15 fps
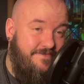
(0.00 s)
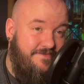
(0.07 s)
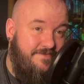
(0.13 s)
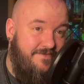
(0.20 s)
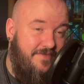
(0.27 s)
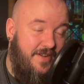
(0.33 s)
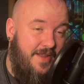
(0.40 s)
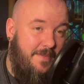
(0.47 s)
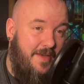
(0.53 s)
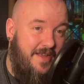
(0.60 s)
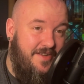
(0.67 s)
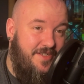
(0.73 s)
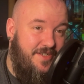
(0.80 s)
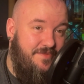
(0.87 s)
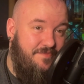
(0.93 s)
pretty
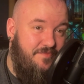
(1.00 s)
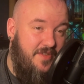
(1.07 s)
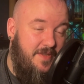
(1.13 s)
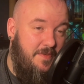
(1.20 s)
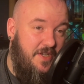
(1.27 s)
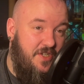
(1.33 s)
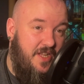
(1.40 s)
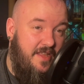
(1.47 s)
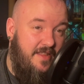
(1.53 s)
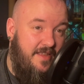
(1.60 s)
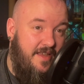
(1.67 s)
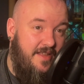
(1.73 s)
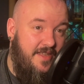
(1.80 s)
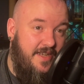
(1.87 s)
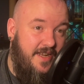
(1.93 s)
much, especially in the
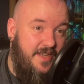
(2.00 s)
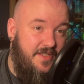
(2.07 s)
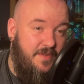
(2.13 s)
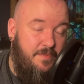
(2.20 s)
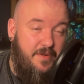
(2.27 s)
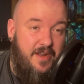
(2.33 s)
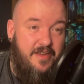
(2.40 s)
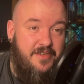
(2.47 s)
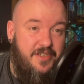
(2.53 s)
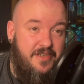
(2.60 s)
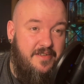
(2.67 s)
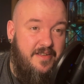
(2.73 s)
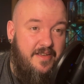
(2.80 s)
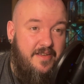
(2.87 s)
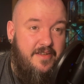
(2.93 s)
early days of production.
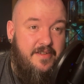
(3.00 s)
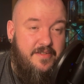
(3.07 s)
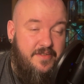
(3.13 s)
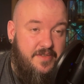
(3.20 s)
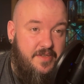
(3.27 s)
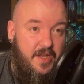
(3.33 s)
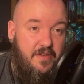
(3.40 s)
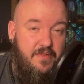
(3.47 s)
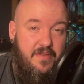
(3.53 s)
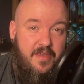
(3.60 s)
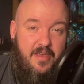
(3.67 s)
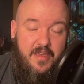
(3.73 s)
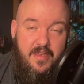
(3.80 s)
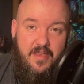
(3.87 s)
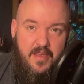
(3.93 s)
So
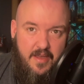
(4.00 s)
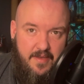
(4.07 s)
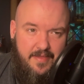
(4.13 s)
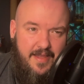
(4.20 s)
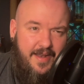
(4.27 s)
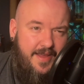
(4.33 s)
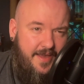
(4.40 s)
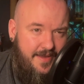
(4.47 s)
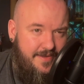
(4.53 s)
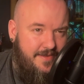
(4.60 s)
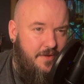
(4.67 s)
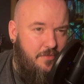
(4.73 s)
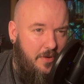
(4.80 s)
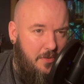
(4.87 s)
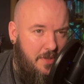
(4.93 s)
the leaks
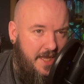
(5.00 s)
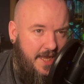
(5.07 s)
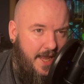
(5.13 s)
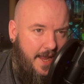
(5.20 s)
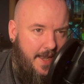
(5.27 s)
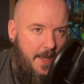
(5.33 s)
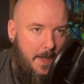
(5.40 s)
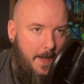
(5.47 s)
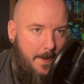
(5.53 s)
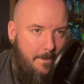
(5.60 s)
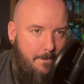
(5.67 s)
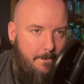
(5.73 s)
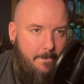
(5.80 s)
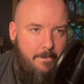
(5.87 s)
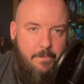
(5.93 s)
are rolling in.
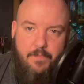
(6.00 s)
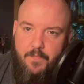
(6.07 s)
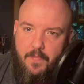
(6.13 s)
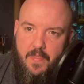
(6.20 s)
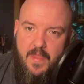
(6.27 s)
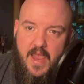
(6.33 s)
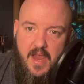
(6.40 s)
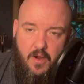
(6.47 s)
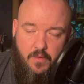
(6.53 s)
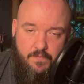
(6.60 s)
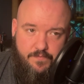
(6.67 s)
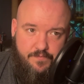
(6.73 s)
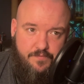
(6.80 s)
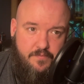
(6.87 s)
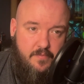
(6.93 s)
Now,
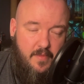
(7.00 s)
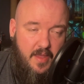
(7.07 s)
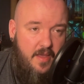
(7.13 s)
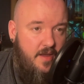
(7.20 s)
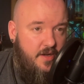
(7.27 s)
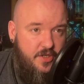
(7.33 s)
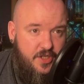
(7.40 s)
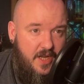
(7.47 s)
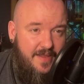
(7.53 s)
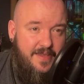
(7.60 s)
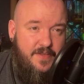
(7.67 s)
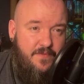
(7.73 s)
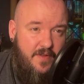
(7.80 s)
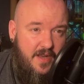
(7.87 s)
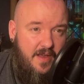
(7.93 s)
share
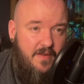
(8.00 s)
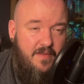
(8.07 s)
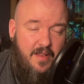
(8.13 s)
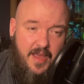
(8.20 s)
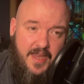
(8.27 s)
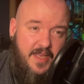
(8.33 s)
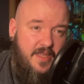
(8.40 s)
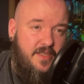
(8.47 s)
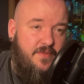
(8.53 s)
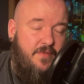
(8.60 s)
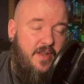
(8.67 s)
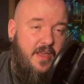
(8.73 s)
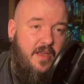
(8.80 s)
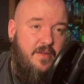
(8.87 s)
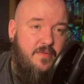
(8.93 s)
this video, like this
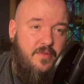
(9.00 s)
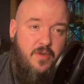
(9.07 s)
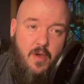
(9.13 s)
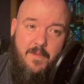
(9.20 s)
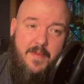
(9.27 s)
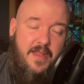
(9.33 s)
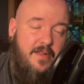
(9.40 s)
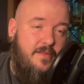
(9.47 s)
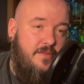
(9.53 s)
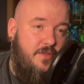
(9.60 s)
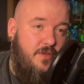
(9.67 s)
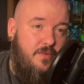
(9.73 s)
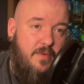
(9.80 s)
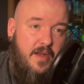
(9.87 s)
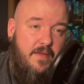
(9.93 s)
video, comment,
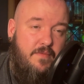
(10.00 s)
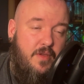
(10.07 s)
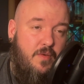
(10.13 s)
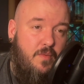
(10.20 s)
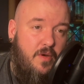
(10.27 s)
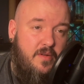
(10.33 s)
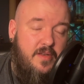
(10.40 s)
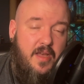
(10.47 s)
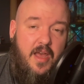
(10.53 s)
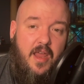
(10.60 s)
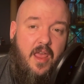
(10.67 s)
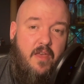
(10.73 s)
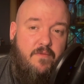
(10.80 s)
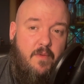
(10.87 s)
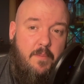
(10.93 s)
do whatever you want. I
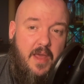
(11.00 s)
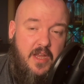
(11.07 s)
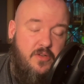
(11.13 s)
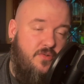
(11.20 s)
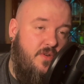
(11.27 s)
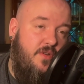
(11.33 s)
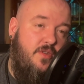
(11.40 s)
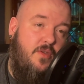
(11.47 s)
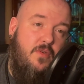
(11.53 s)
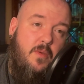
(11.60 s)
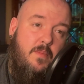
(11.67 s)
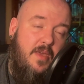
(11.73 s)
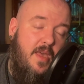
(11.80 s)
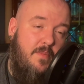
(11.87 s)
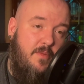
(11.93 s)
have a Patreon, you can
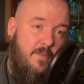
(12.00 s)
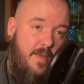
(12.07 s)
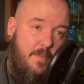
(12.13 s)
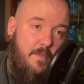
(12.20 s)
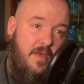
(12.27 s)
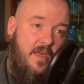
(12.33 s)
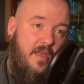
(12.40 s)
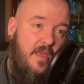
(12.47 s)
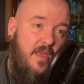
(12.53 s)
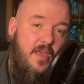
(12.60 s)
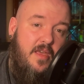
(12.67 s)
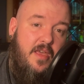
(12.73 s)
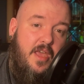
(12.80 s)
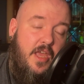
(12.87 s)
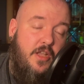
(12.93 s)
become a member.
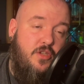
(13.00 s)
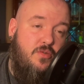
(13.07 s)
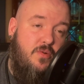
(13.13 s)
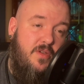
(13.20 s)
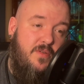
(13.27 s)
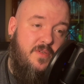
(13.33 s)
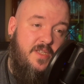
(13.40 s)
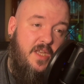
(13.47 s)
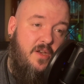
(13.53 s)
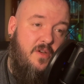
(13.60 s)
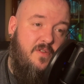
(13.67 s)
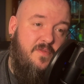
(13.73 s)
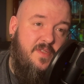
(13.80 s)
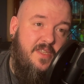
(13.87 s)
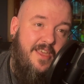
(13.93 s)
Enjoy
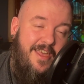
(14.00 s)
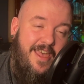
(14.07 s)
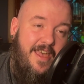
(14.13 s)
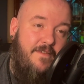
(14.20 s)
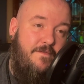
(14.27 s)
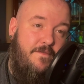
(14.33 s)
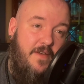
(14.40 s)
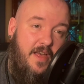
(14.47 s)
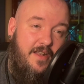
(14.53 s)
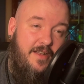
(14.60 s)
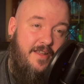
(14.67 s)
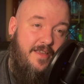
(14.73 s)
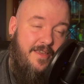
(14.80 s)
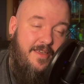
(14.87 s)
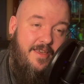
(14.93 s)
yourselves, have
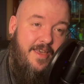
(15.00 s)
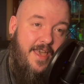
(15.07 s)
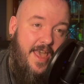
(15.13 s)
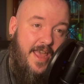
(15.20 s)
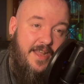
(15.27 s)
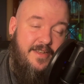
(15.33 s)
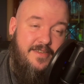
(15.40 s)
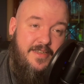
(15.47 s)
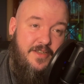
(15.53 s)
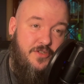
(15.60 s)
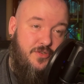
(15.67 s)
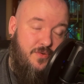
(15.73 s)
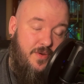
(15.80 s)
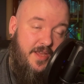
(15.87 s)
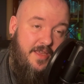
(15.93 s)
fun, and
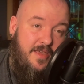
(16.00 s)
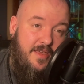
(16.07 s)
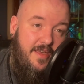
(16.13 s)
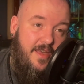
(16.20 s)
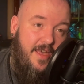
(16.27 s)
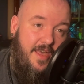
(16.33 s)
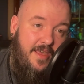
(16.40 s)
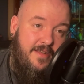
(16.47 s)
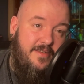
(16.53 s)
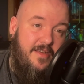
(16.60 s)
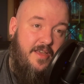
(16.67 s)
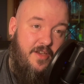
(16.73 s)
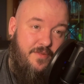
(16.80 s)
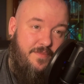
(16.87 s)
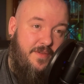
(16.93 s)
enjoy. And I
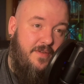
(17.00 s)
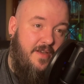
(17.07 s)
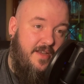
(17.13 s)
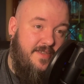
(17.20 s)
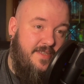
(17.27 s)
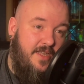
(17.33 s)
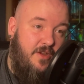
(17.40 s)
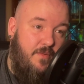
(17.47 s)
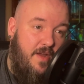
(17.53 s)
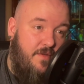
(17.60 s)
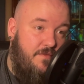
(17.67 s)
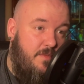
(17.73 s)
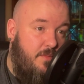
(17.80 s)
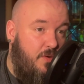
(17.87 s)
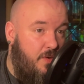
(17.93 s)
hope you guys stick around
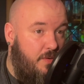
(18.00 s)
for more.